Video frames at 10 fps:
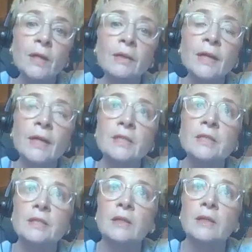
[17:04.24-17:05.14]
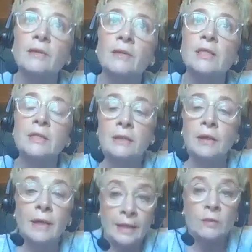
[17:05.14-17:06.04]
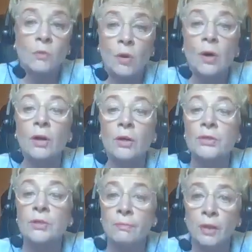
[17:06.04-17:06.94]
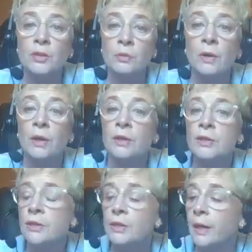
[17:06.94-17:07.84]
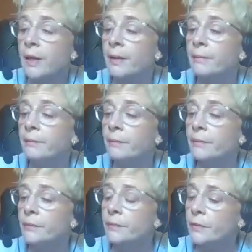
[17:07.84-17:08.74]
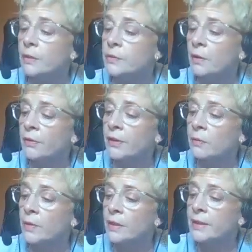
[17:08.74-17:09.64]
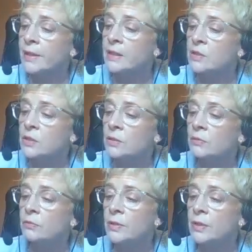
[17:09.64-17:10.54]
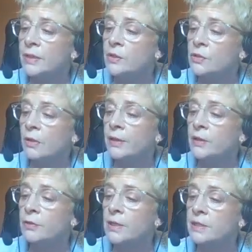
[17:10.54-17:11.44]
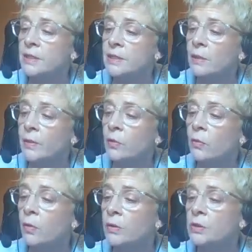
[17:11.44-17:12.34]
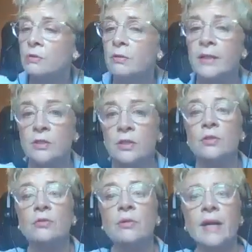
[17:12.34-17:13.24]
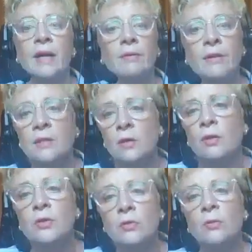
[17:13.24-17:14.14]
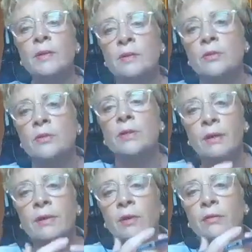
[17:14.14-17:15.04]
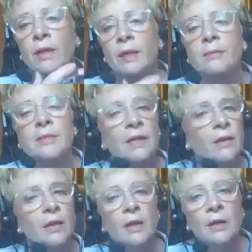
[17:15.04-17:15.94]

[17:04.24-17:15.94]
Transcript: And that's getting worse, much worse. And so I think we need to really try and address this. Now, we all want great social care, and there's a lot of talk about social care and healthcare coming together.